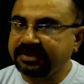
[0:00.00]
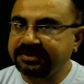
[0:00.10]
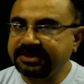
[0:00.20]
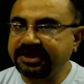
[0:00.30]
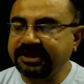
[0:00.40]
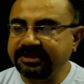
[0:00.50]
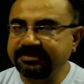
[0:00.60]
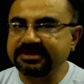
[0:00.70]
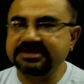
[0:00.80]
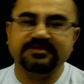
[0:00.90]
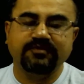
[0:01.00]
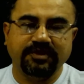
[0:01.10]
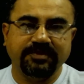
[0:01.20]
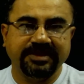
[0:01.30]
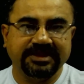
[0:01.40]
The kingdom is
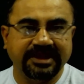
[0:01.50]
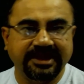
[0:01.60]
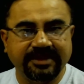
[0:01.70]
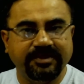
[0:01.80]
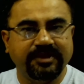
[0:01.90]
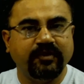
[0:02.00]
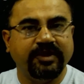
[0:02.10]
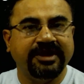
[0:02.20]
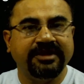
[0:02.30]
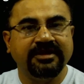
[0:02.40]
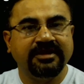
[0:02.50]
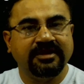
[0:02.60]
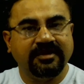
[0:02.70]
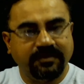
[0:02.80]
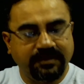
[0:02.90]
forming the link between
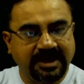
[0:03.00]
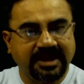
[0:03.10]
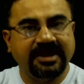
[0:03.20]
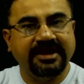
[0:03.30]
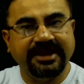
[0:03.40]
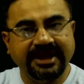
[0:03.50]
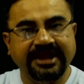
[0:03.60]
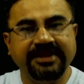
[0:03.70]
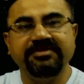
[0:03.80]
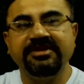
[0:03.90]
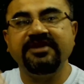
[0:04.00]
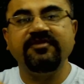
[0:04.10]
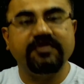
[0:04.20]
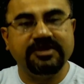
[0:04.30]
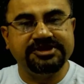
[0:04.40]
plant, animal and
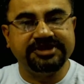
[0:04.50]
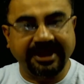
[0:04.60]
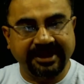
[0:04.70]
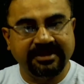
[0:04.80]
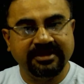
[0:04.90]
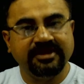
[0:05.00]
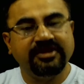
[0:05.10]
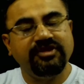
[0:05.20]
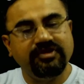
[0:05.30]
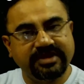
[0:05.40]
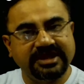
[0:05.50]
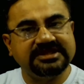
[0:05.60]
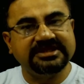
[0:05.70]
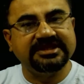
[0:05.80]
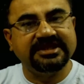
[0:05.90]
fungi. You can
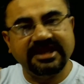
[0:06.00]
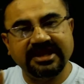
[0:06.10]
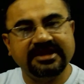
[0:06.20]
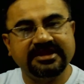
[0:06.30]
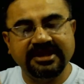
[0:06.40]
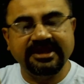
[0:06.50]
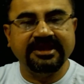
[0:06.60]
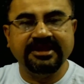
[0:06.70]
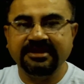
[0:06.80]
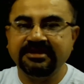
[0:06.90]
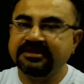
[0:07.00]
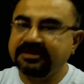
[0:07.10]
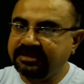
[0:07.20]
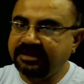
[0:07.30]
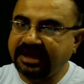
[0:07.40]
say they are the
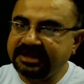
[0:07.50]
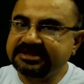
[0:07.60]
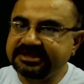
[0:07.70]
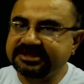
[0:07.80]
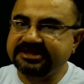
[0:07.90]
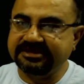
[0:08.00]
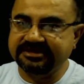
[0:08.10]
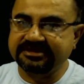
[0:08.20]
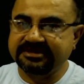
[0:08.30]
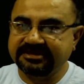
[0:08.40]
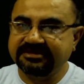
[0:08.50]
ancestors.